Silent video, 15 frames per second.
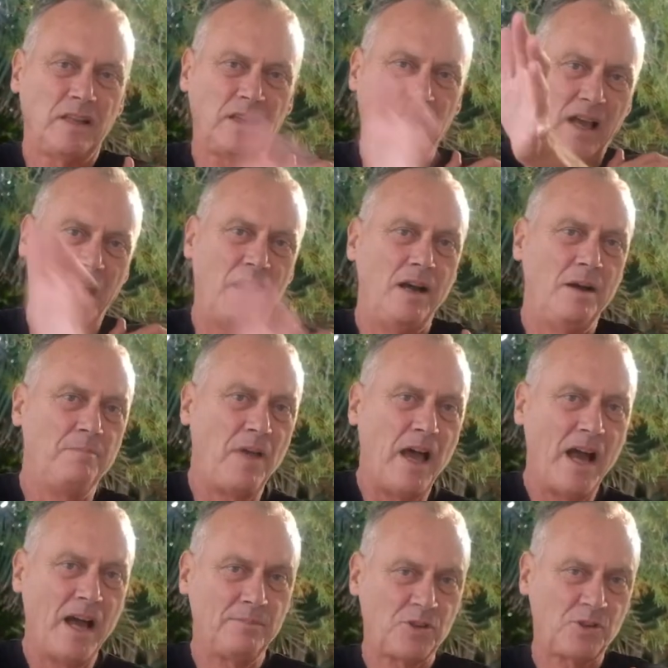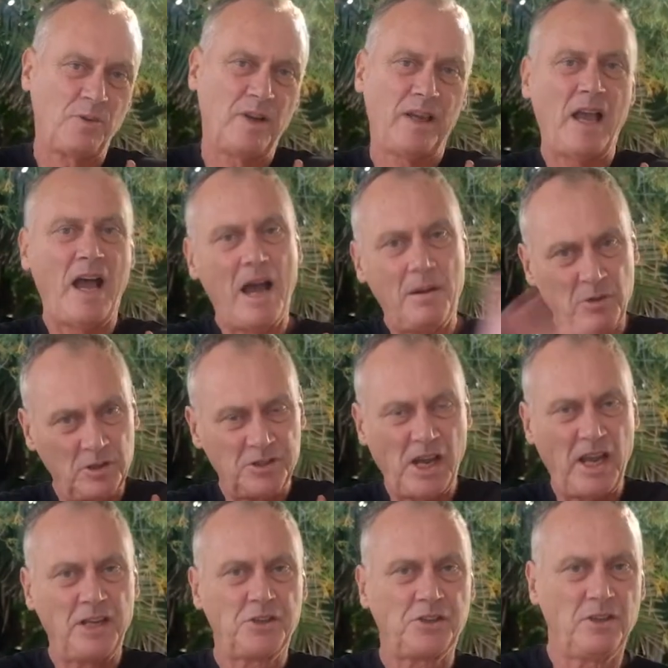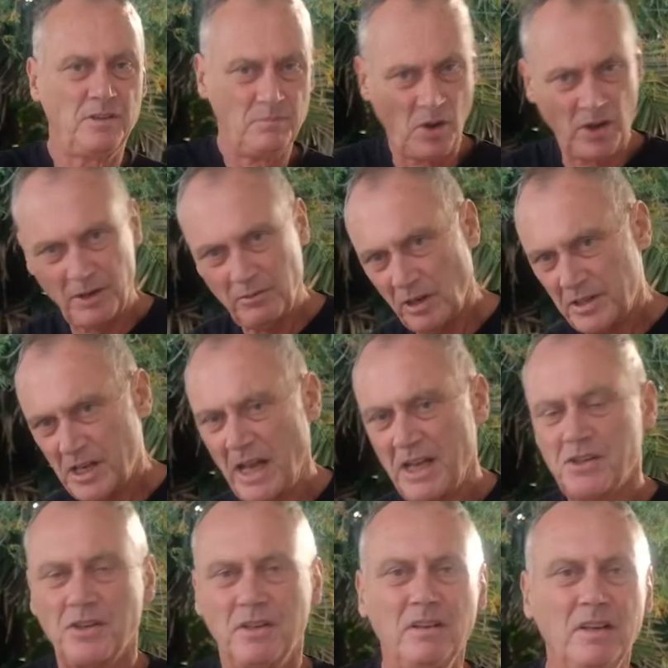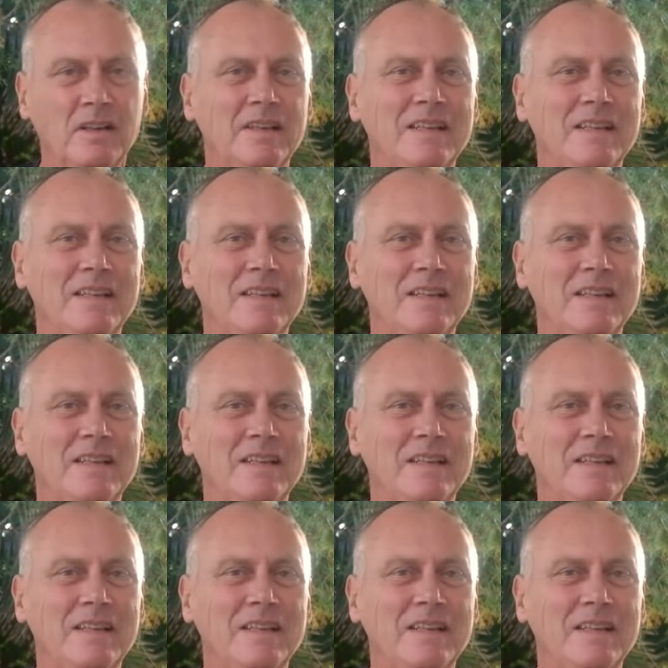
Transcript: arm swing, arm rotation, body rotation,